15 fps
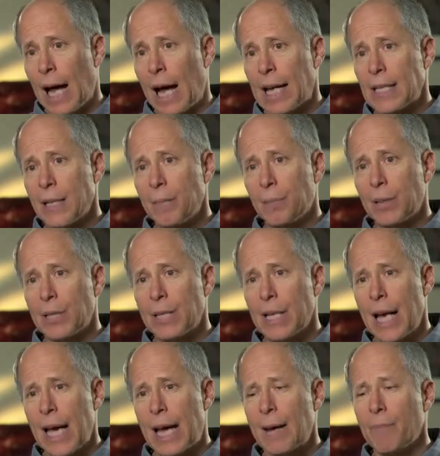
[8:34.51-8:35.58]
I simply
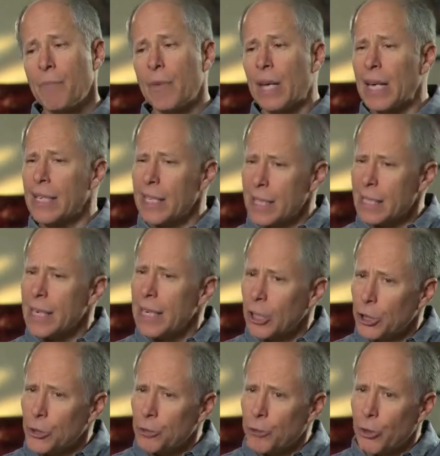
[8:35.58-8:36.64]
say, is this an
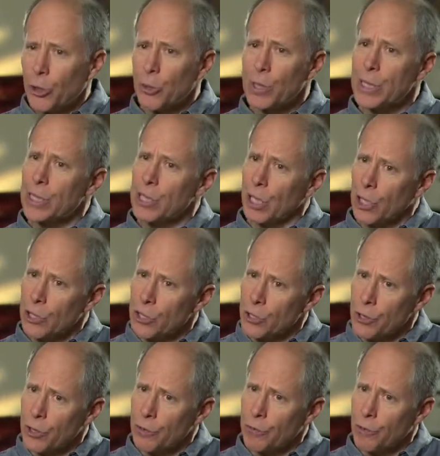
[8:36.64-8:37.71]
issue for you? Is this a
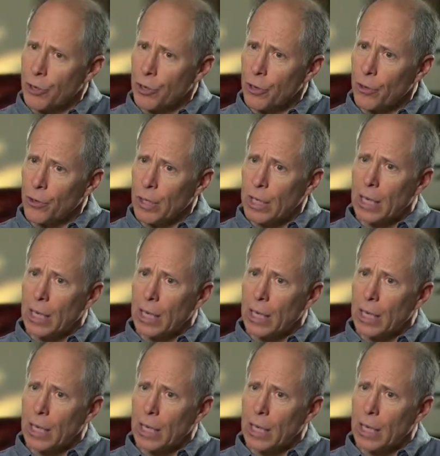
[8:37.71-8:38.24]
concern for you?